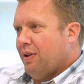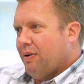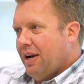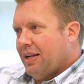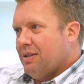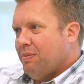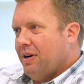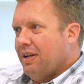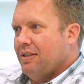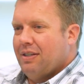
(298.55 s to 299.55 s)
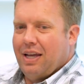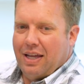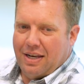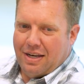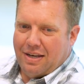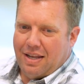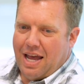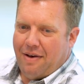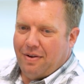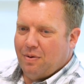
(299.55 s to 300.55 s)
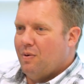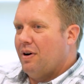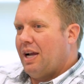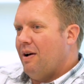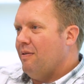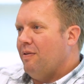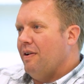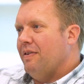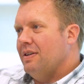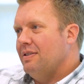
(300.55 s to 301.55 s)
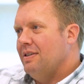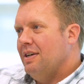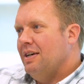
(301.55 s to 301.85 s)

the great experience and having work out in front of us.